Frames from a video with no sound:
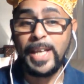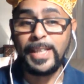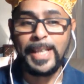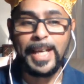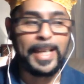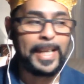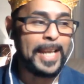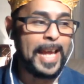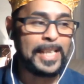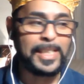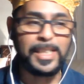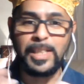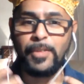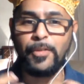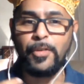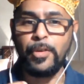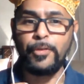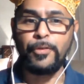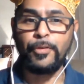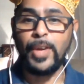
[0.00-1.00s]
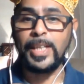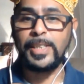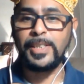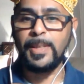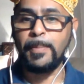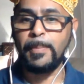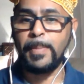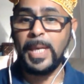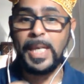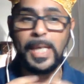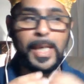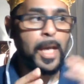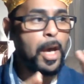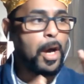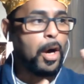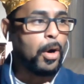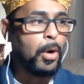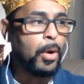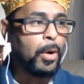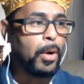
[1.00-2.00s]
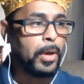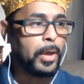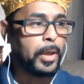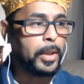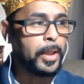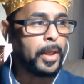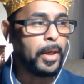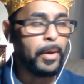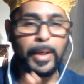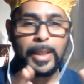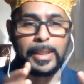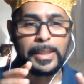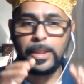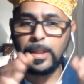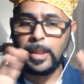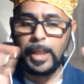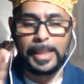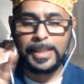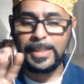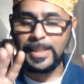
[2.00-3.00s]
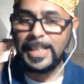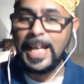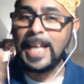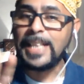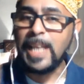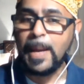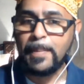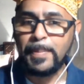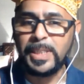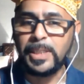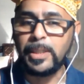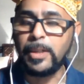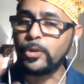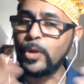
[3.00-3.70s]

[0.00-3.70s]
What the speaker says: that it actually reflects in me, or, you know, it's that type of stuff.